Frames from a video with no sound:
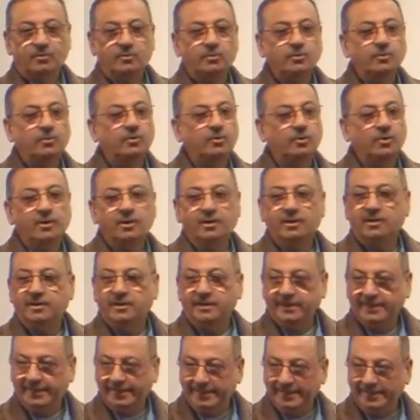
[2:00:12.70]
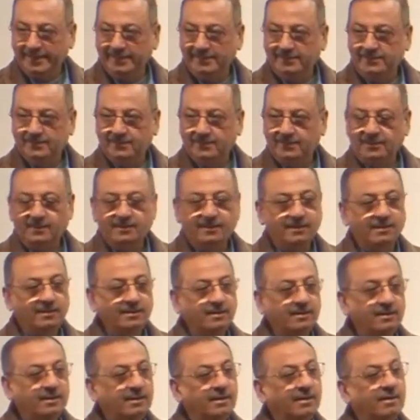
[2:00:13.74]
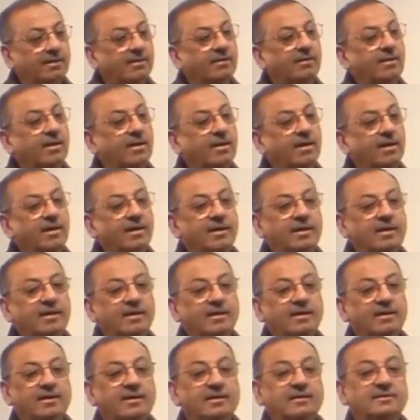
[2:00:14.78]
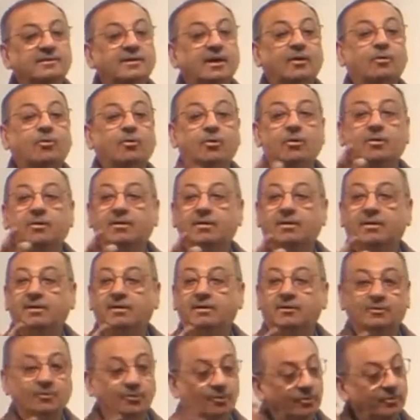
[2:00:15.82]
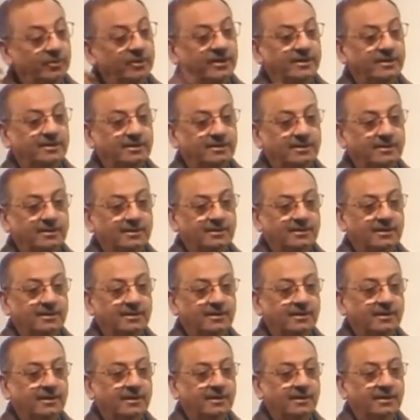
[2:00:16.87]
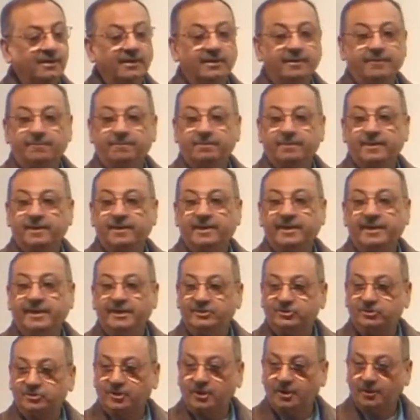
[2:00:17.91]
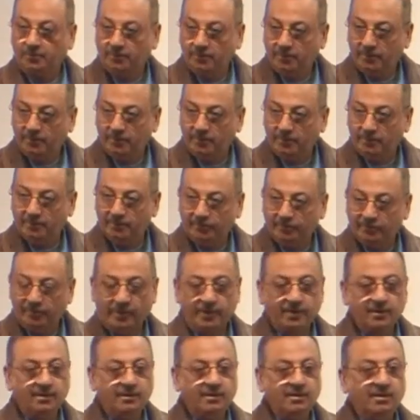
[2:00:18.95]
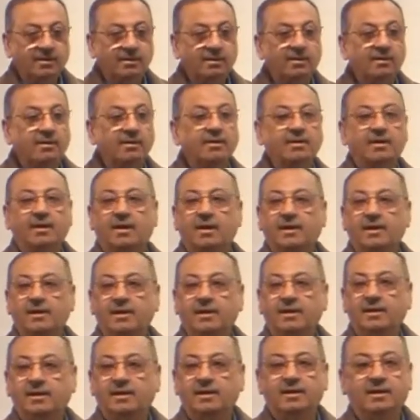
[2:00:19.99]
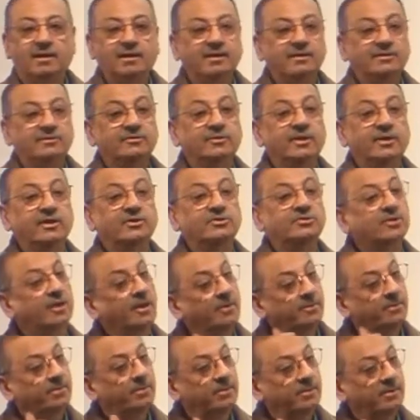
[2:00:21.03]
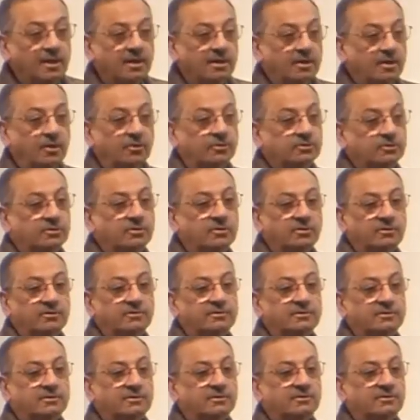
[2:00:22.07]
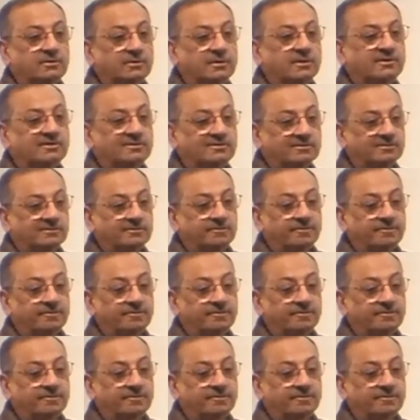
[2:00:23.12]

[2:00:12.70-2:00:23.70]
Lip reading: Kul, eat, la takul, don't eat. Ishrab, drink, la tashrab. Now you know this